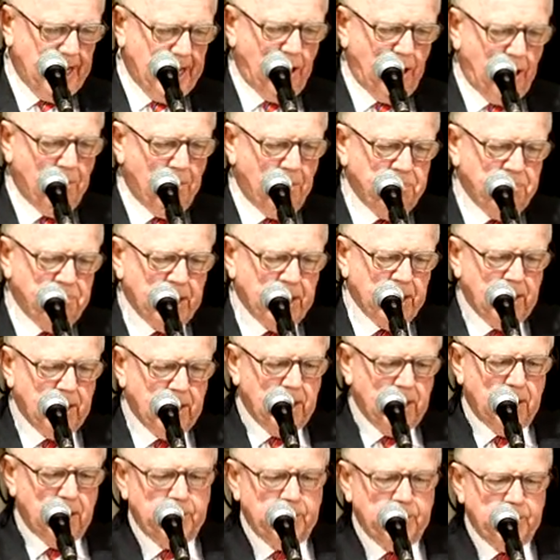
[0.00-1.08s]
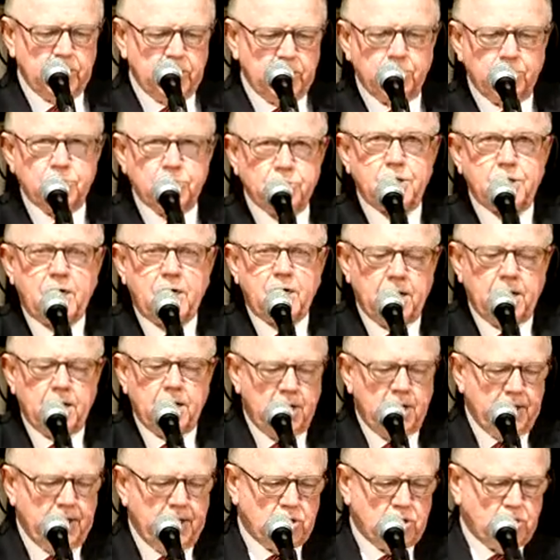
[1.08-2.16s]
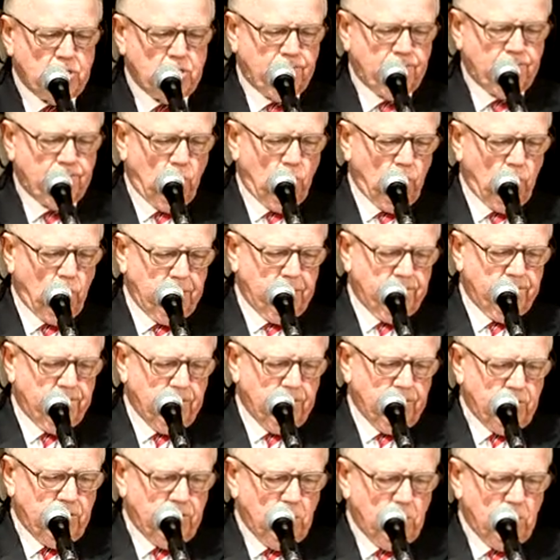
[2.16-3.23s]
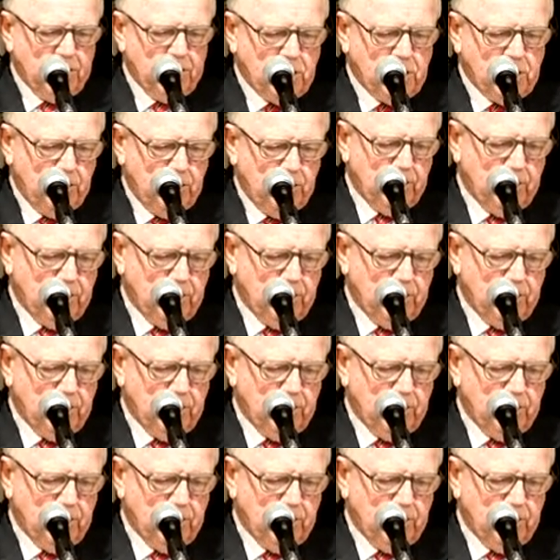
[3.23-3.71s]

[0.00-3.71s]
Now, let me introduce the candidates for the 5th U.S.